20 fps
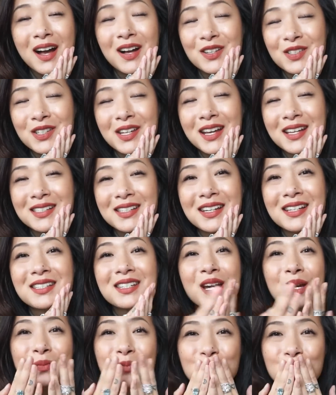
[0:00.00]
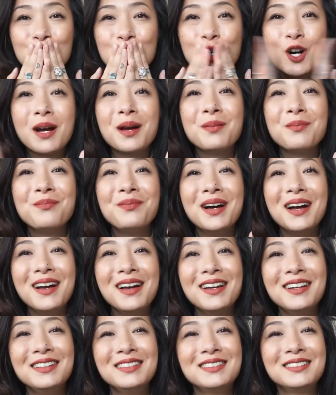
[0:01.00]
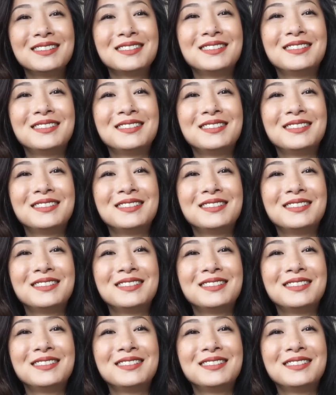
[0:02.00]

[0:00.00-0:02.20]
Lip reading: I'll see you guys next time. Bye!